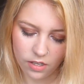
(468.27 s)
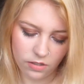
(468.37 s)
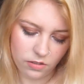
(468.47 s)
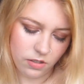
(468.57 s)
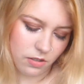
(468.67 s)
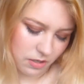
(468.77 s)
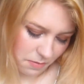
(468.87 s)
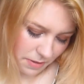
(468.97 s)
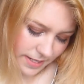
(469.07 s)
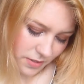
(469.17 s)
oh,
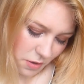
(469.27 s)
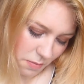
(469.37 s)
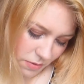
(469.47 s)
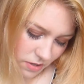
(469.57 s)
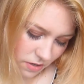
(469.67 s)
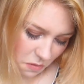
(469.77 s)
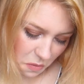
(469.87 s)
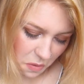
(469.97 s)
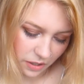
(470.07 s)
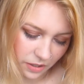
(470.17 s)
please open,
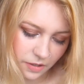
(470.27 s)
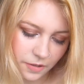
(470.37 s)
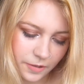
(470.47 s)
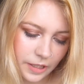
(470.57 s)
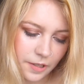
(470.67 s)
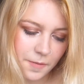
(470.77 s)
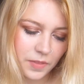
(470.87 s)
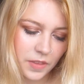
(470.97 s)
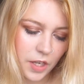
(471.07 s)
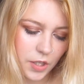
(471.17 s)
ooh,
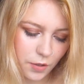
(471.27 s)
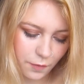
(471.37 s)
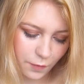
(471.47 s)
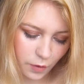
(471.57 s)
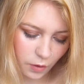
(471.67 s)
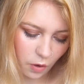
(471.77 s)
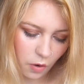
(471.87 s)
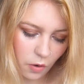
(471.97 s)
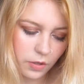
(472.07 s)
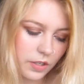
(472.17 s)
you've
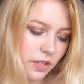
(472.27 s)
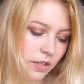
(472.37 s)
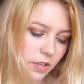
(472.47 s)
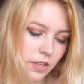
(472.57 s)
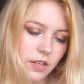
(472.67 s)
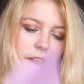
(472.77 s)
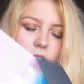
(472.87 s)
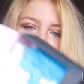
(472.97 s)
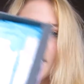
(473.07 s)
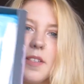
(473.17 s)
got
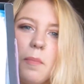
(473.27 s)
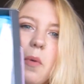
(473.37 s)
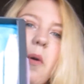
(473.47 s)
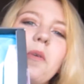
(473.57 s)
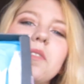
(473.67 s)
some more